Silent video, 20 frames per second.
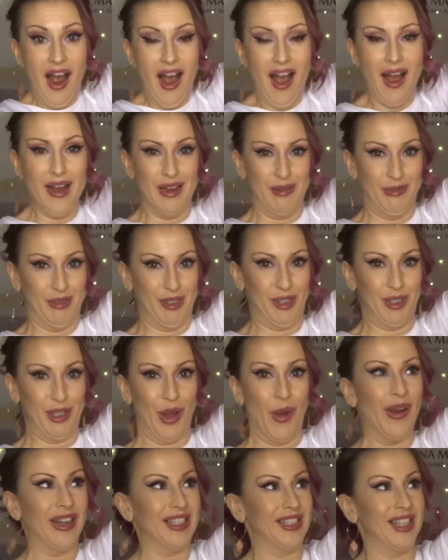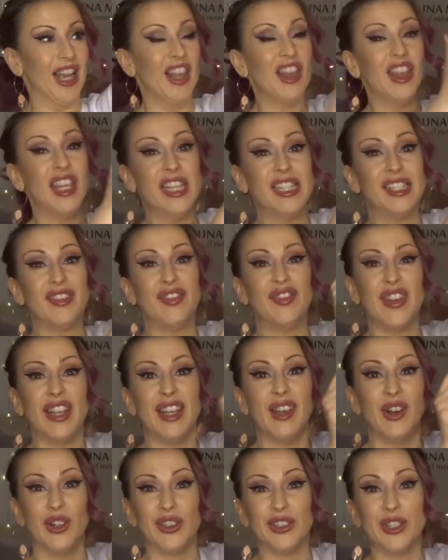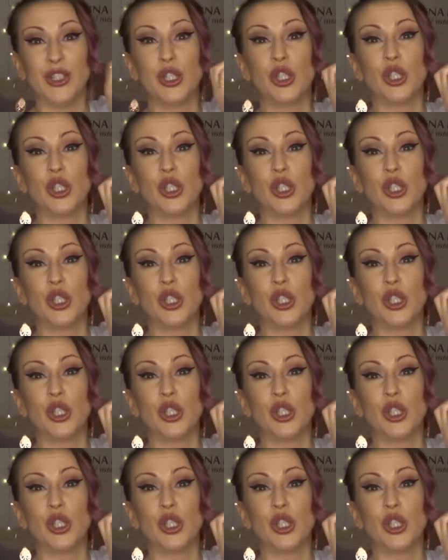am so excited. These feel